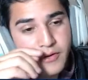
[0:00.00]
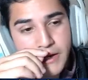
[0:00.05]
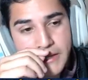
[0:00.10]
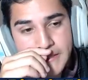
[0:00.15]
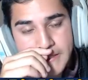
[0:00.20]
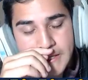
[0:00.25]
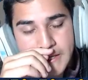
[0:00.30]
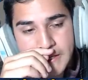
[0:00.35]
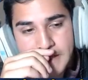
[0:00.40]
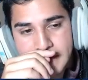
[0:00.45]

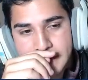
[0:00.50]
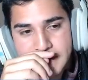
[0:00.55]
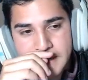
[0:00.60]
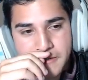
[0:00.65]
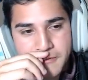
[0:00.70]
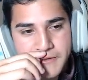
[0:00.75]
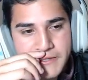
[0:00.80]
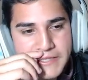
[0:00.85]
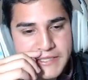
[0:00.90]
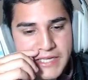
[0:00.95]
thing. It's
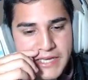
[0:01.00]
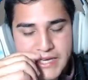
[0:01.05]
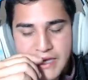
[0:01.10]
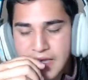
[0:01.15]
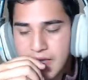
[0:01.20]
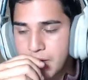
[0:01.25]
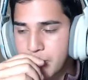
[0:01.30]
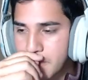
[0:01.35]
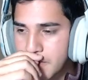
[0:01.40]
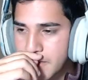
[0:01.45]
only
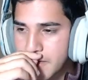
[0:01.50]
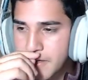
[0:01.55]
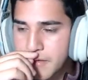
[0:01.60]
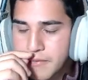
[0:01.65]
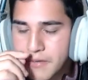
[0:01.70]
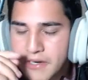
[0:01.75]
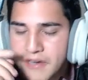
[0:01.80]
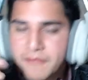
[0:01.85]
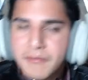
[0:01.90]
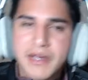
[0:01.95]
taking up a little
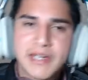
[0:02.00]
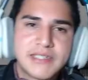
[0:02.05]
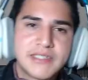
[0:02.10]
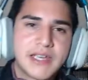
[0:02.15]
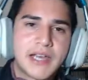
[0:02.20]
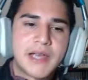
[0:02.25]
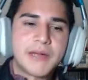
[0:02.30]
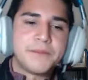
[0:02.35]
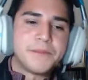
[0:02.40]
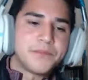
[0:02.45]
bit of my
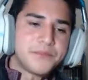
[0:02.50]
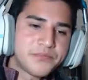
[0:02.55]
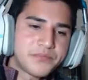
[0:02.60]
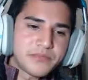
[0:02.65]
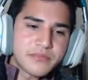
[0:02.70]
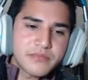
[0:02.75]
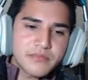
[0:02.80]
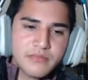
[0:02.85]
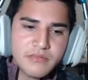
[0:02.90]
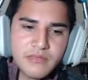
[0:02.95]
time.
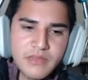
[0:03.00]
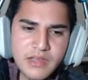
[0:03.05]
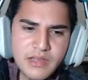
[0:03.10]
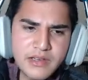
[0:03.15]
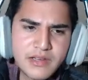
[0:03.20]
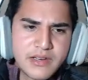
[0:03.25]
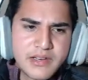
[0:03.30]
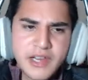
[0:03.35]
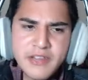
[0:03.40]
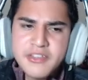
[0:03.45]

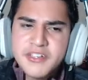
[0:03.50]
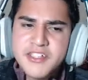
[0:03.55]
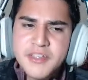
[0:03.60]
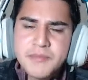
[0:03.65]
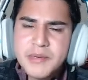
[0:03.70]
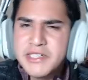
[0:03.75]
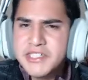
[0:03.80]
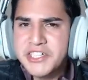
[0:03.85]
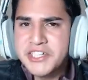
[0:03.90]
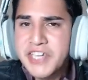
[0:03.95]
Now, there's a
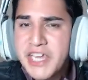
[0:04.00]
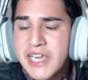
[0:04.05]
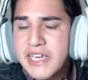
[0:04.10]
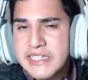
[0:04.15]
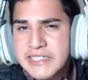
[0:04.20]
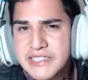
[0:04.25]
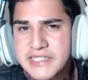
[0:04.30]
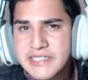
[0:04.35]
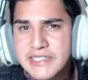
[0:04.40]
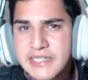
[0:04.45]
bunch of
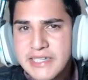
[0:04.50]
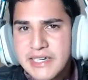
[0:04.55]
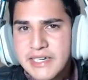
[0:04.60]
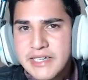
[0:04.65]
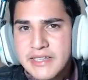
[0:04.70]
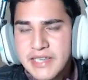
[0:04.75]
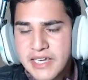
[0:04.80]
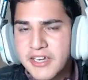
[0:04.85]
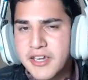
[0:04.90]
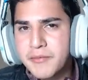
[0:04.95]
kinks
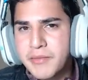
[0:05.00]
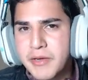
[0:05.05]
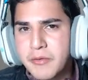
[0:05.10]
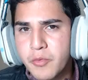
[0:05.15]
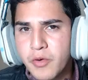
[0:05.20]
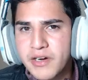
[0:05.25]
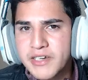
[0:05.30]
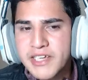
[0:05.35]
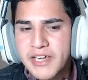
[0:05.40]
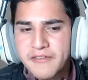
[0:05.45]
that could be
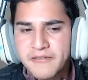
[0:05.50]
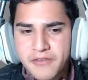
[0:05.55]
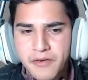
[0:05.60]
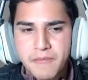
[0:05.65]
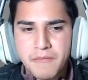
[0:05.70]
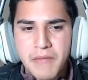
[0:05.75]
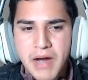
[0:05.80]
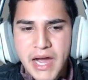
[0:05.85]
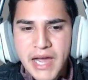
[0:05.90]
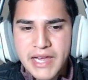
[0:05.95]
worked out
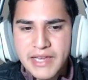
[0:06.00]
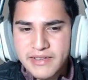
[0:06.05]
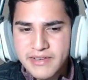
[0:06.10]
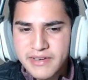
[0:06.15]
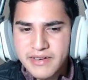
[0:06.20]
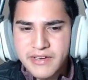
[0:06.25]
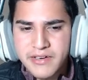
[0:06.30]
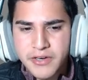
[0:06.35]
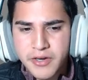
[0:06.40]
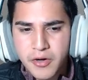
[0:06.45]
from my,
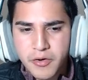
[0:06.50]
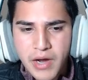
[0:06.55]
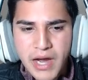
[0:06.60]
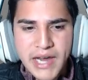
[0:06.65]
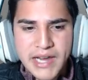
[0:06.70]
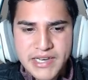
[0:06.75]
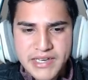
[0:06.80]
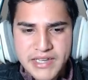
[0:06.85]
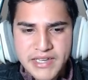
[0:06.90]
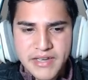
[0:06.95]

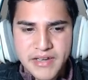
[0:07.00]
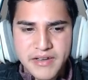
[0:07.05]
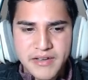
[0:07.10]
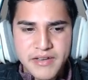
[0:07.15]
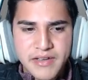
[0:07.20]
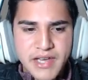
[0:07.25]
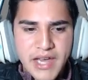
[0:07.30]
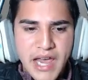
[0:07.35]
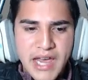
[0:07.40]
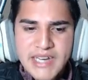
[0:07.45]
idea.
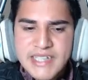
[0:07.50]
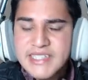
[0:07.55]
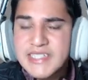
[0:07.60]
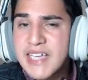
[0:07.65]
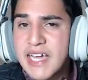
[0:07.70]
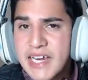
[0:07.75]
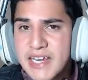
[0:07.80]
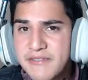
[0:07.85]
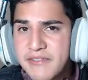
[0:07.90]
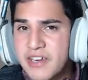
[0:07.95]
And it's
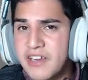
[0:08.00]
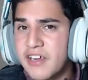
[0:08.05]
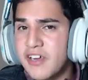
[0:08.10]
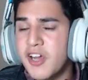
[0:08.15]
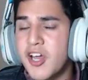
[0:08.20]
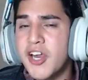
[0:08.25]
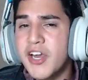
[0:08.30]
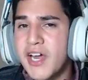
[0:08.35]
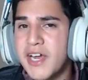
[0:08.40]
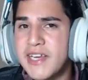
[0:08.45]
not even a
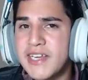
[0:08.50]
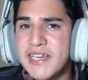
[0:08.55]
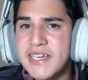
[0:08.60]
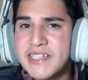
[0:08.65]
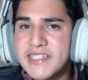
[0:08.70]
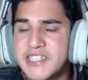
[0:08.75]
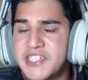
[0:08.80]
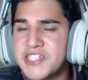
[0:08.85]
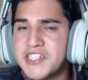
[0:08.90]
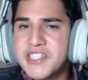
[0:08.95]
good idea.
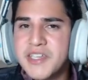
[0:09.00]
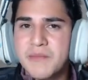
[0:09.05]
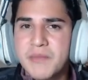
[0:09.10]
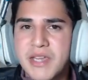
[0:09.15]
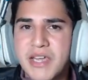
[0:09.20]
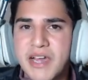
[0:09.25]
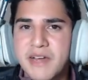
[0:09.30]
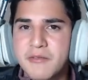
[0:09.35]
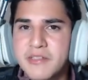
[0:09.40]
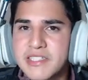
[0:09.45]
It's just
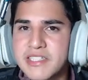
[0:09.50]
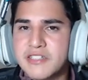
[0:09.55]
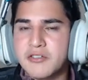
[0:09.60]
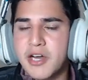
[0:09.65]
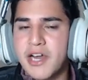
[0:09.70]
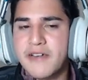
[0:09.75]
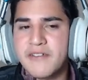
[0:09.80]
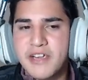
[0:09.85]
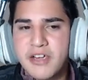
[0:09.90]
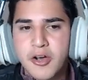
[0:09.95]
something I was
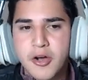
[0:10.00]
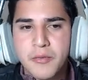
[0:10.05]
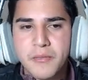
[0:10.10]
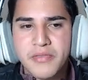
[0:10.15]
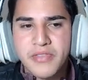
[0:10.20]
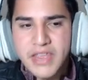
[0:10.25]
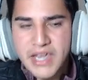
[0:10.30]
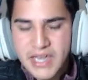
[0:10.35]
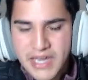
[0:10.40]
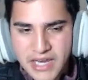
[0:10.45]
driving home
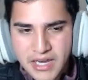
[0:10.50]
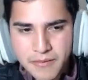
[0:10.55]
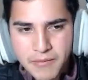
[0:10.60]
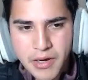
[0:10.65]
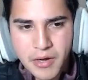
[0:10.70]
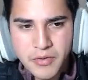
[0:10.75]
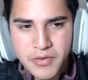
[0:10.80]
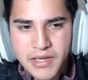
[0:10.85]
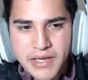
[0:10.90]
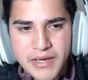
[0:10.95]
thinking
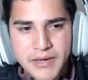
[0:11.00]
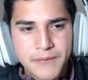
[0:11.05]
about, like,